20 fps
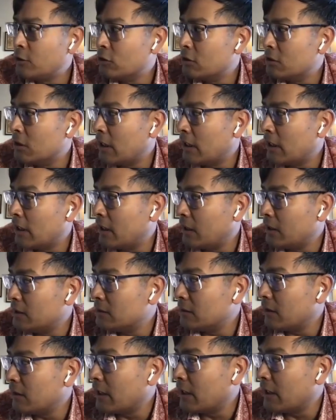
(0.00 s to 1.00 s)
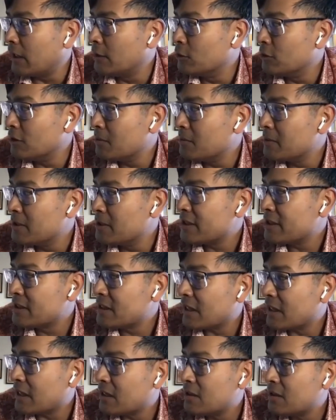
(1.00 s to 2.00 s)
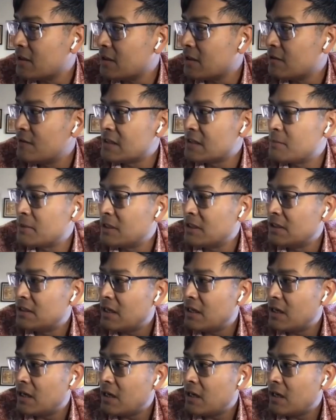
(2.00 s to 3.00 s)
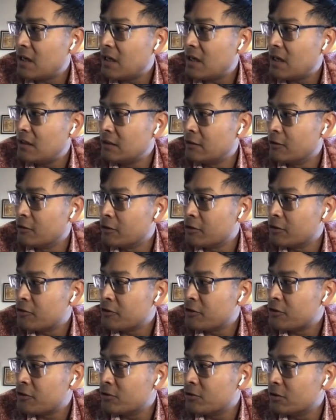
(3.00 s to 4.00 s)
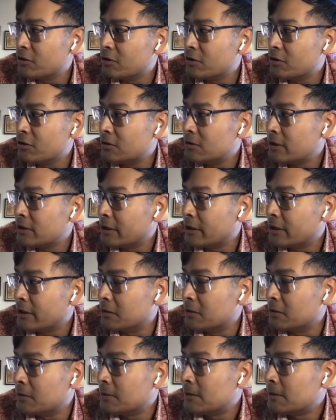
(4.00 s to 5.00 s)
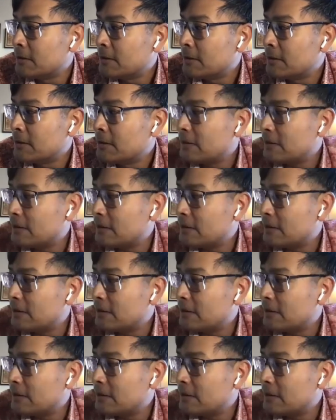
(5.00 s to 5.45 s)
I don't know how much executive visibility I had in the grocery store, you know.